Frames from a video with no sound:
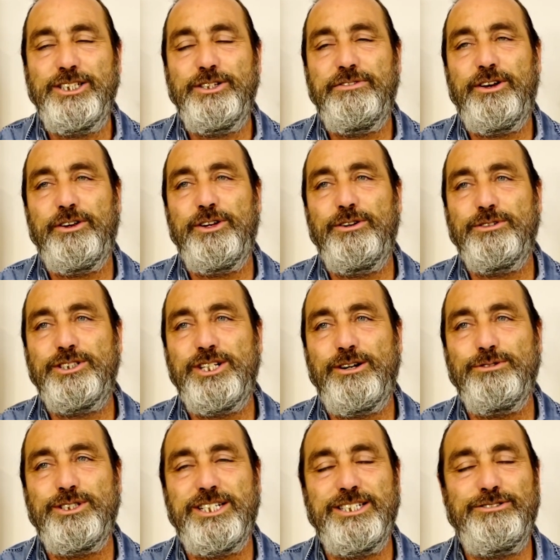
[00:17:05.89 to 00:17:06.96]
You've got your
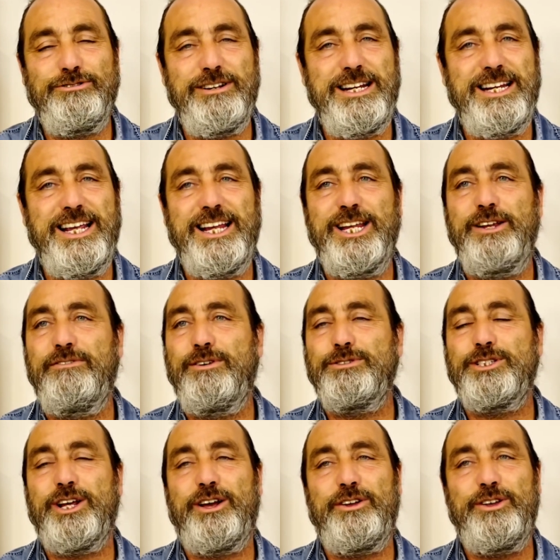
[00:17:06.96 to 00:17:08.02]
solstice reading, you've
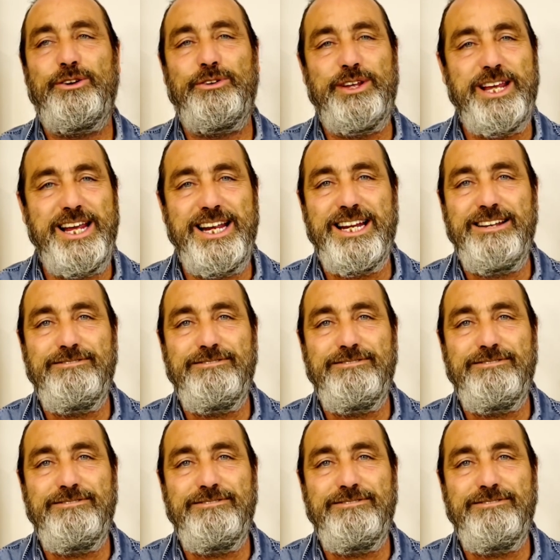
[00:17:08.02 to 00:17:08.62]
also got your yearly